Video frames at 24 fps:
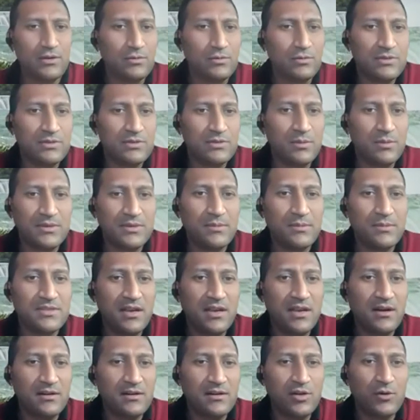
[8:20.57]
Sometimes there
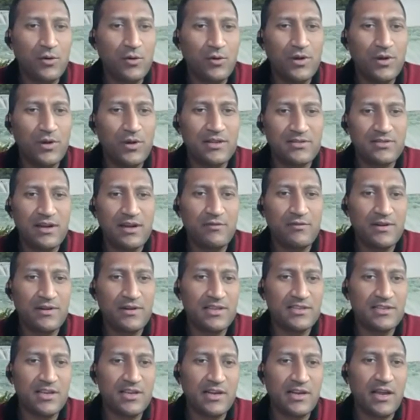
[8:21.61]
are tutorials, right, where
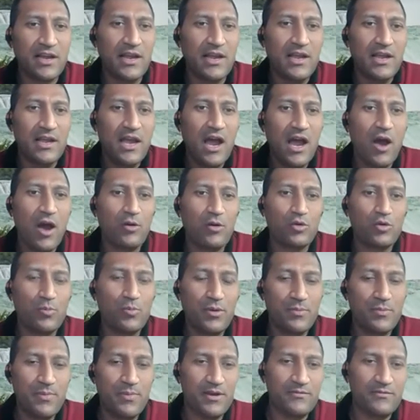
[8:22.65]
they say how to
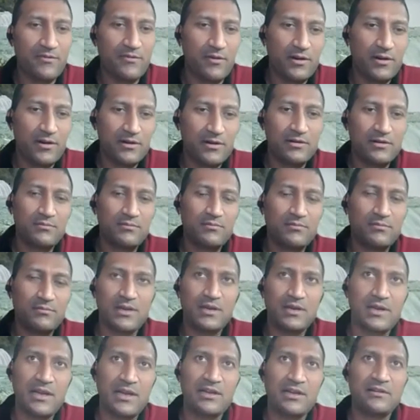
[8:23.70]
prepare for
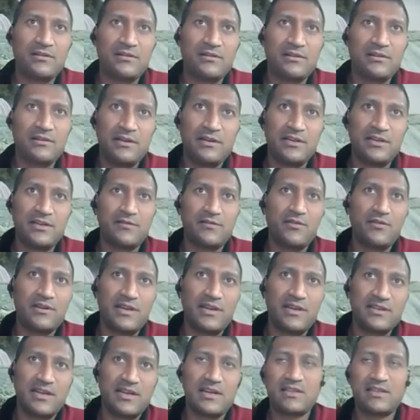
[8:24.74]
interview in
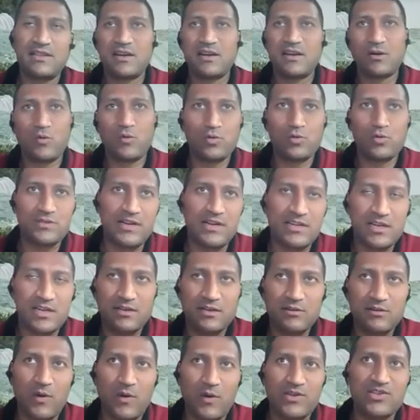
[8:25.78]
Tesla, and there are set
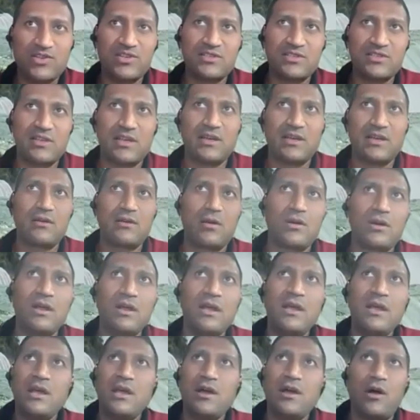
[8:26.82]
questions there,
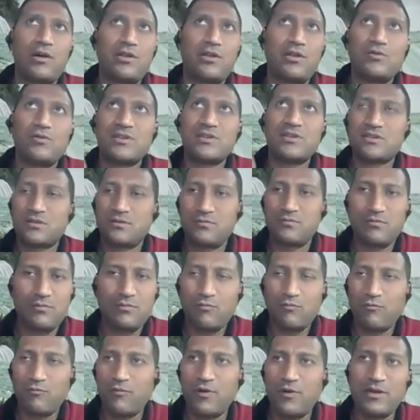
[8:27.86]
or you just
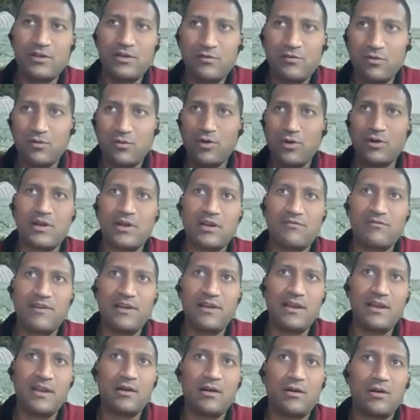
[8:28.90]
went through your gut
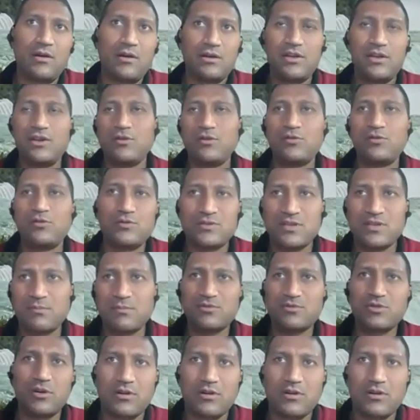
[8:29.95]
feeling, or did you do some
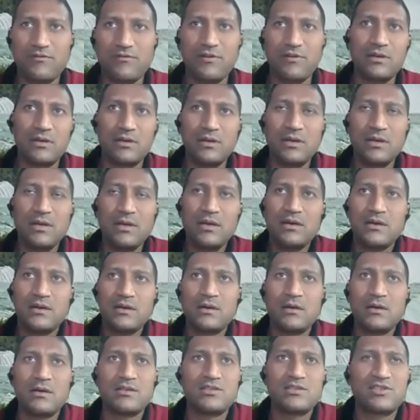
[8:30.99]
sort of a
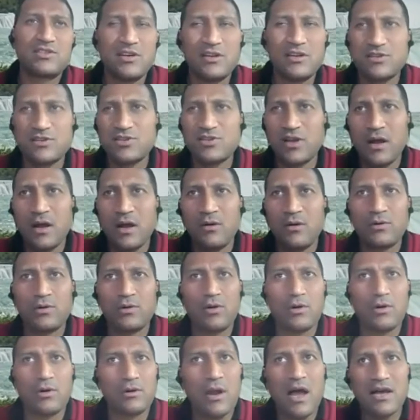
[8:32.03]
search around
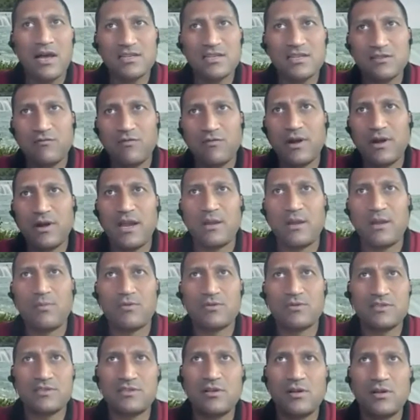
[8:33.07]
or ask for help
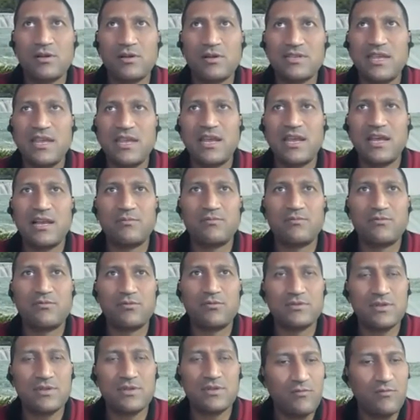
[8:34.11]
or seek help through
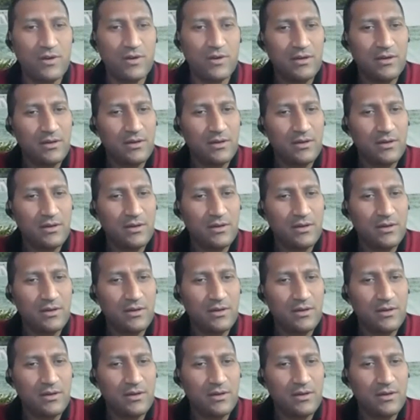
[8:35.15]
someone?